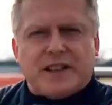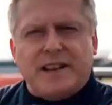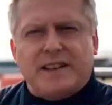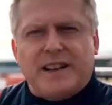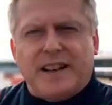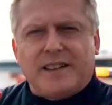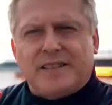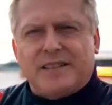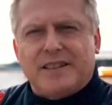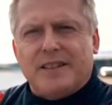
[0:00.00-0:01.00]
Glendinning,
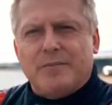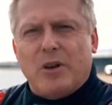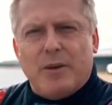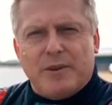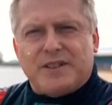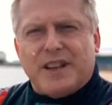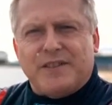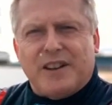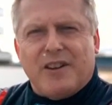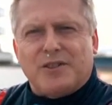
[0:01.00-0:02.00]
permanent
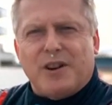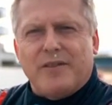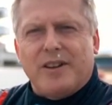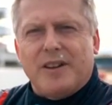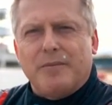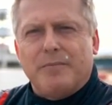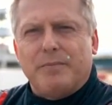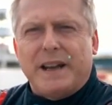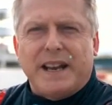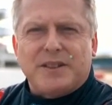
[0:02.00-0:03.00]
safety car driver,
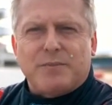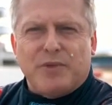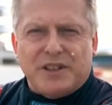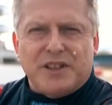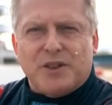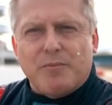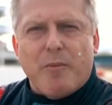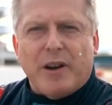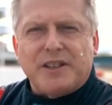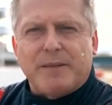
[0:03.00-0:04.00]
Bennetts British
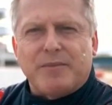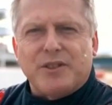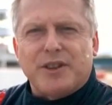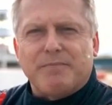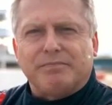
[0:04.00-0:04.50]
Superbike Championship.